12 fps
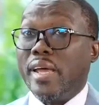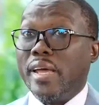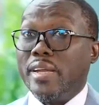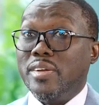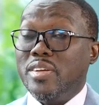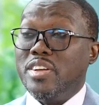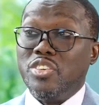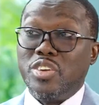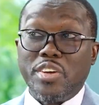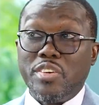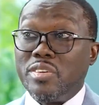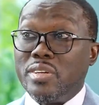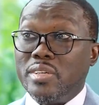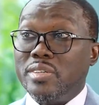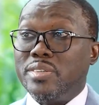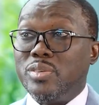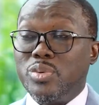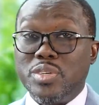And in
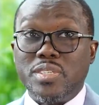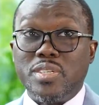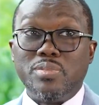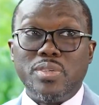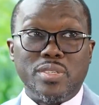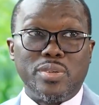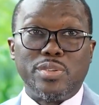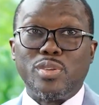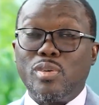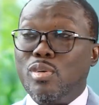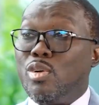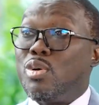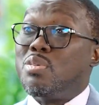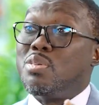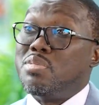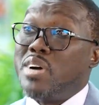general, tourism is also lower